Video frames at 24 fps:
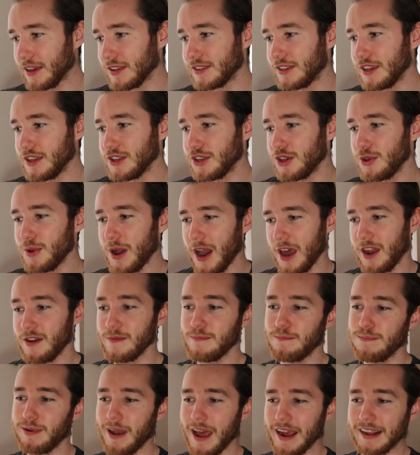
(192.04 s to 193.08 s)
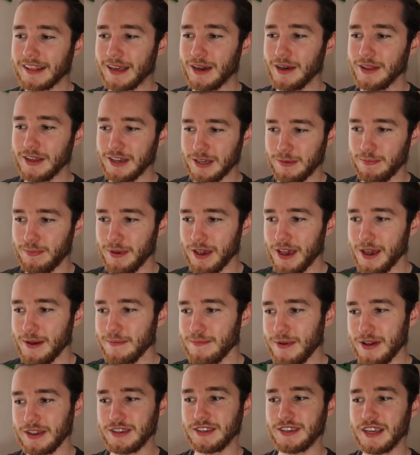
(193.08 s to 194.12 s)
continue, and I've blanked out this bit,
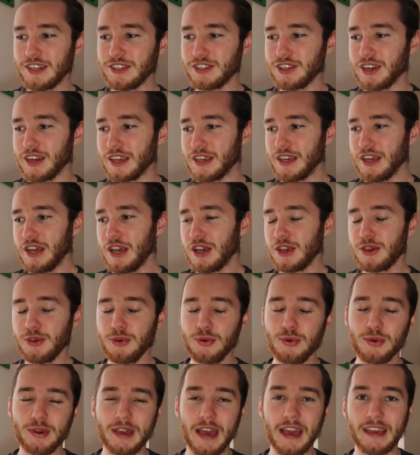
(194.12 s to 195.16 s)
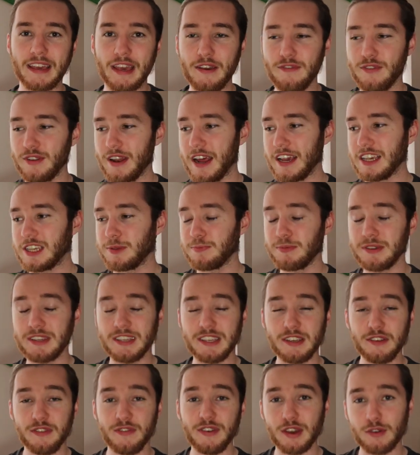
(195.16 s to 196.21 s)
but essentially you will get given a
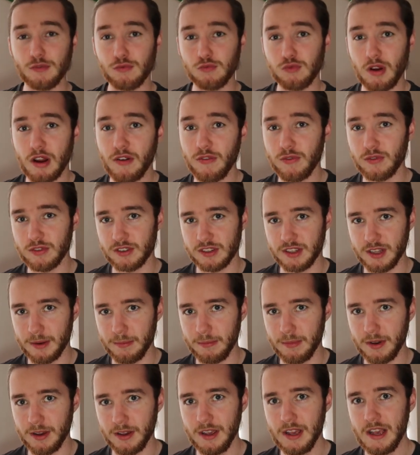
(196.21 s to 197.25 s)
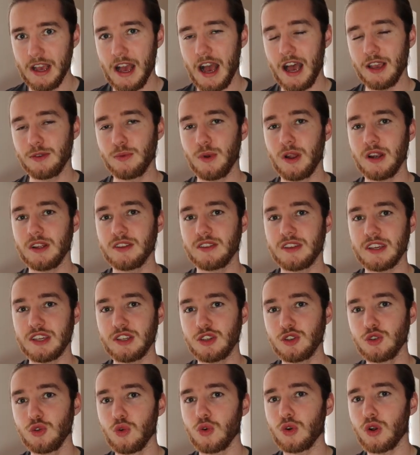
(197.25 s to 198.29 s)
specific reference number as well as the
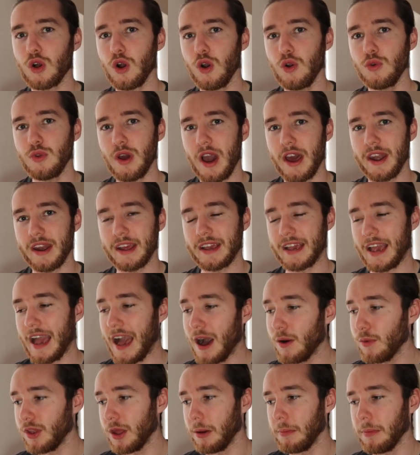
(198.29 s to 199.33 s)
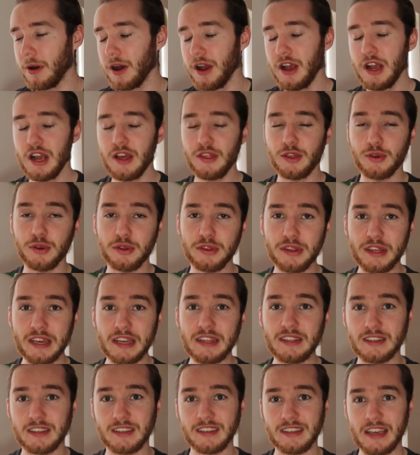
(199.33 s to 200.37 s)
sort code and account number that you
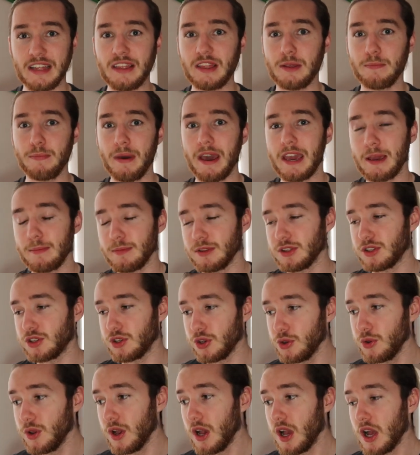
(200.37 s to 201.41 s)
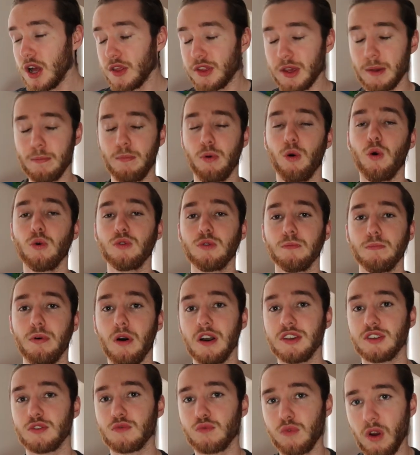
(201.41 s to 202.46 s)
need to send the payment to. The important
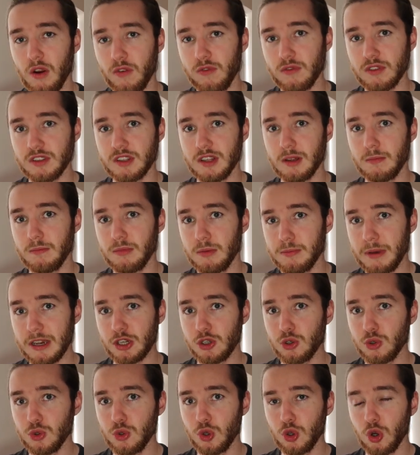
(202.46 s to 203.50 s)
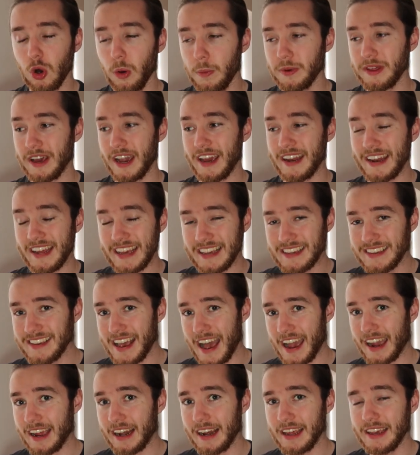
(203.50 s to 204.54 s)
part is the reference number. Make sure you copy that in
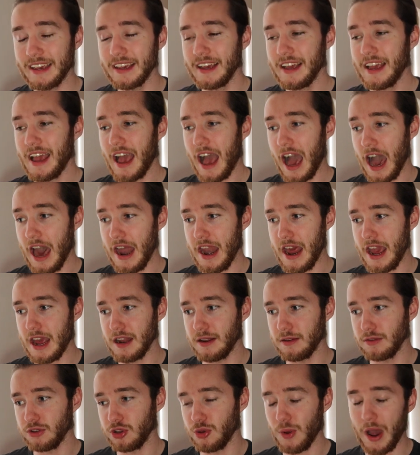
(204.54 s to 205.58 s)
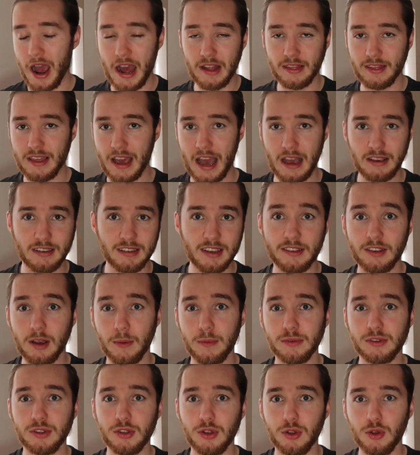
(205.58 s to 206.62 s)
exactly, and then you add that, set it
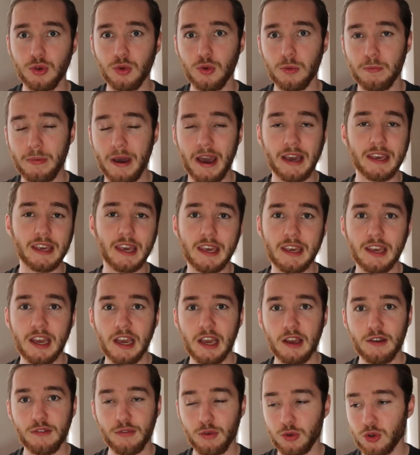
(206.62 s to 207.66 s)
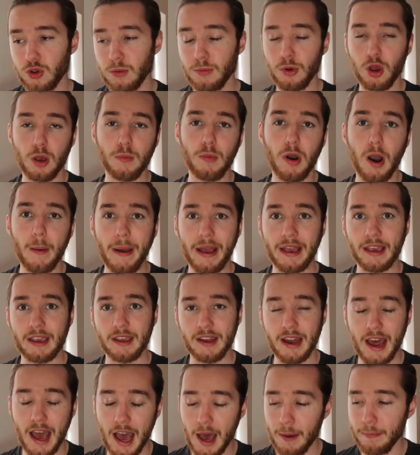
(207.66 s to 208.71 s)
up as a new payee through your mobile
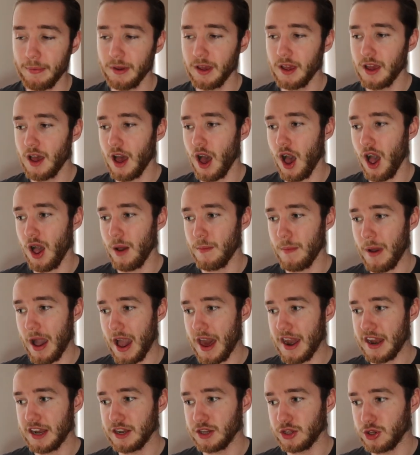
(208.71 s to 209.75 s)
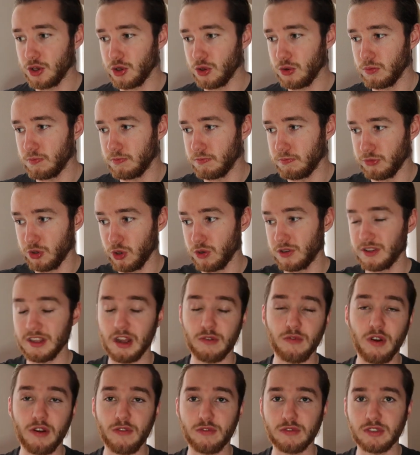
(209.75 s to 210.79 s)
banking app, and then you, using
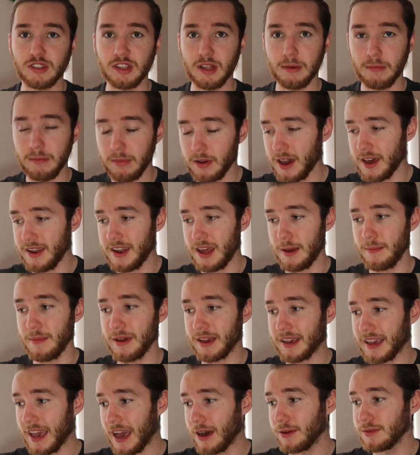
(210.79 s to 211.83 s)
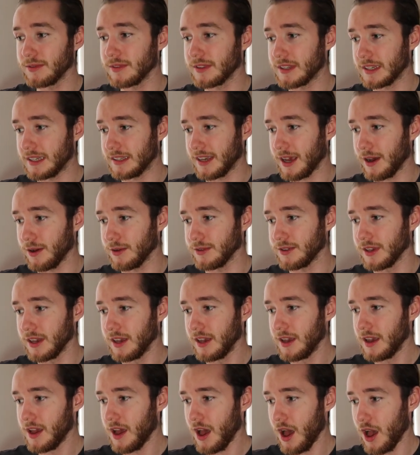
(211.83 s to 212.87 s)
that reference number and then account details,
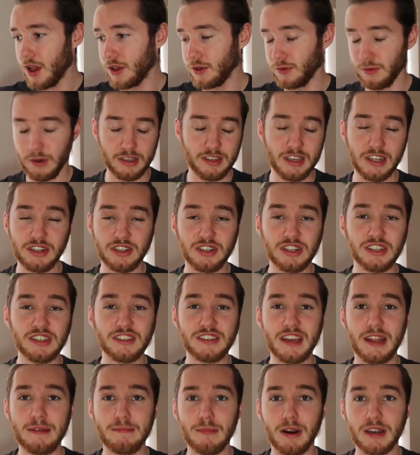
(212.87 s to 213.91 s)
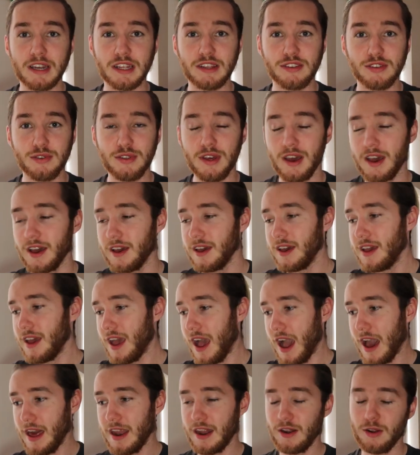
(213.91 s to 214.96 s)
essentially send money to there,
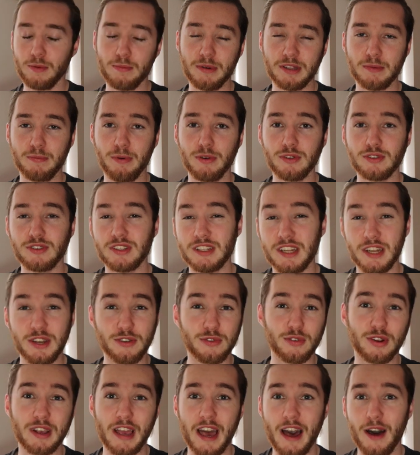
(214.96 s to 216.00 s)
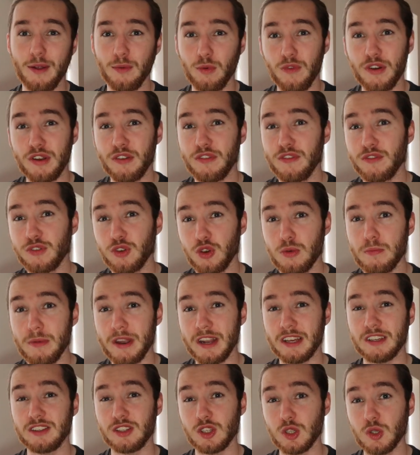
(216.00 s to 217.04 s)
and then it'll be deposited in your account within a few minutes